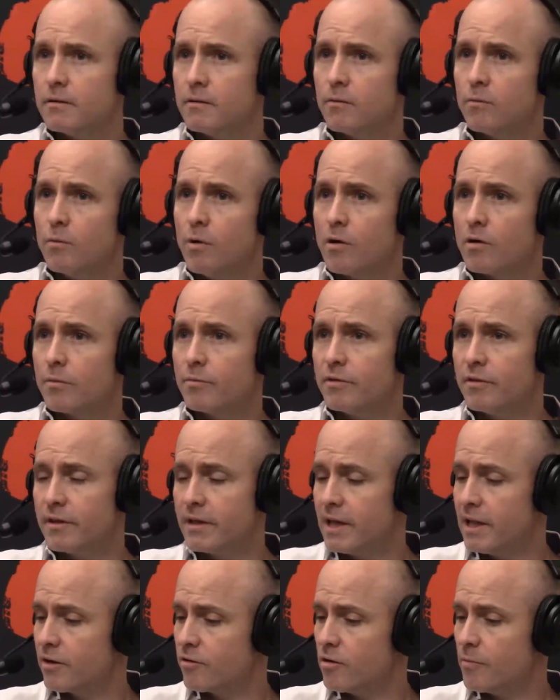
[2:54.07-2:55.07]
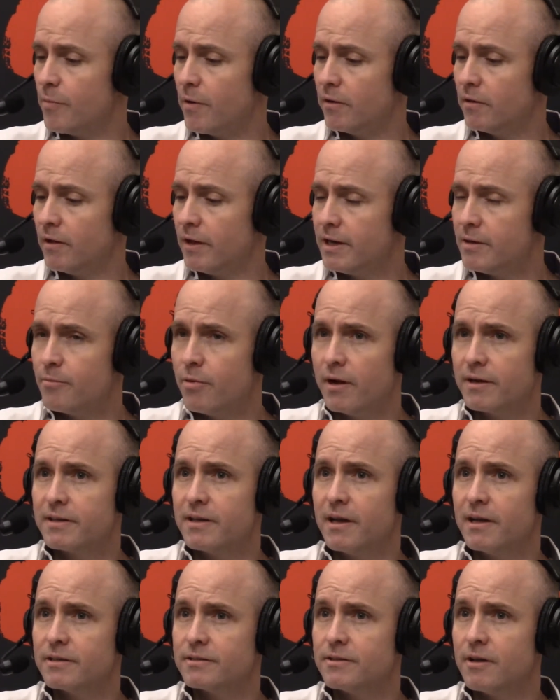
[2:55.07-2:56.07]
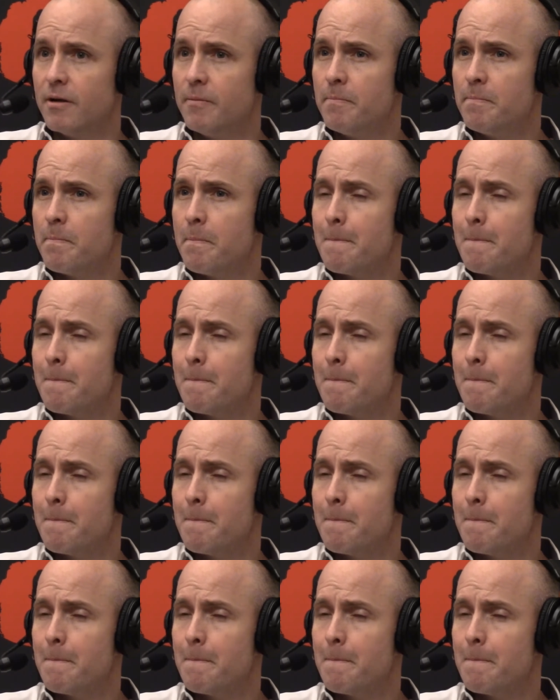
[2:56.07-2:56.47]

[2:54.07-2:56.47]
Welcome to the Get a Grip on Lighting podcast, Tom.